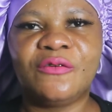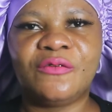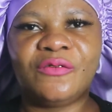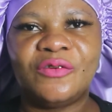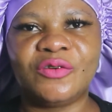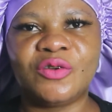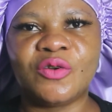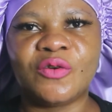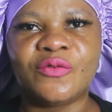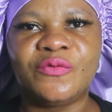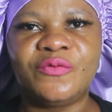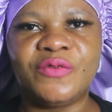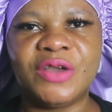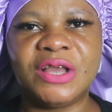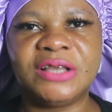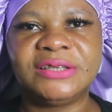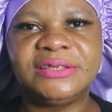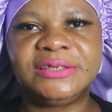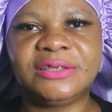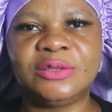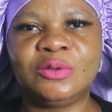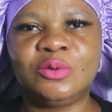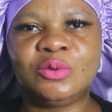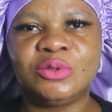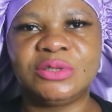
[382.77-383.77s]
for your
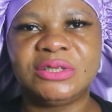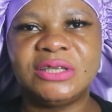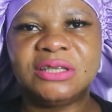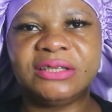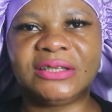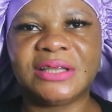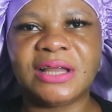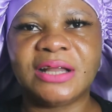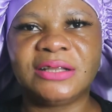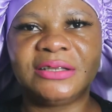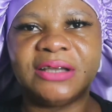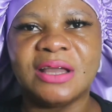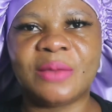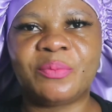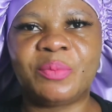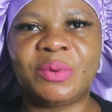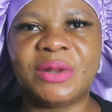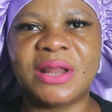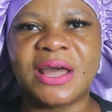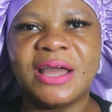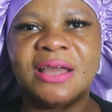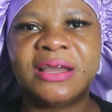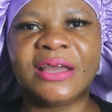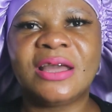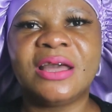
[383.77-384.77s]
face, use it and
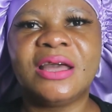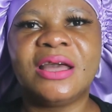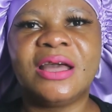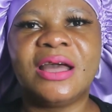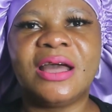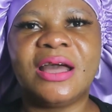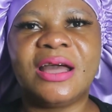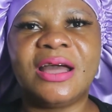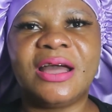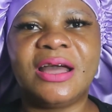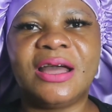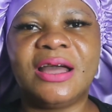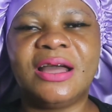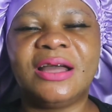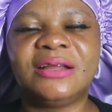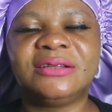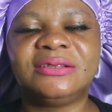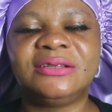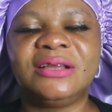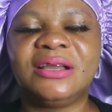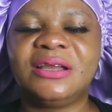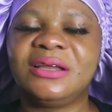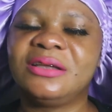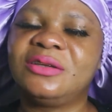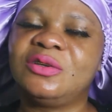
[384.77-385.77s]
apply,
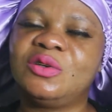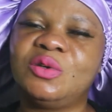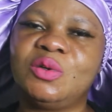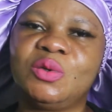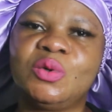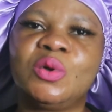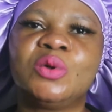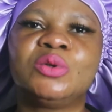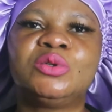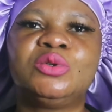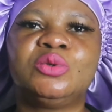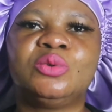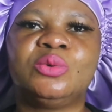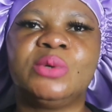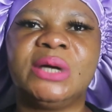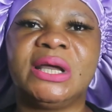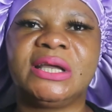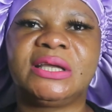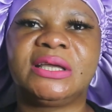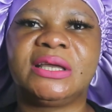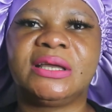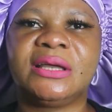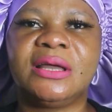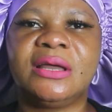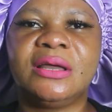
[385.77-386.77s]
and you go to
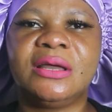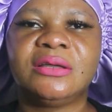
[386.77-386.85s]
work.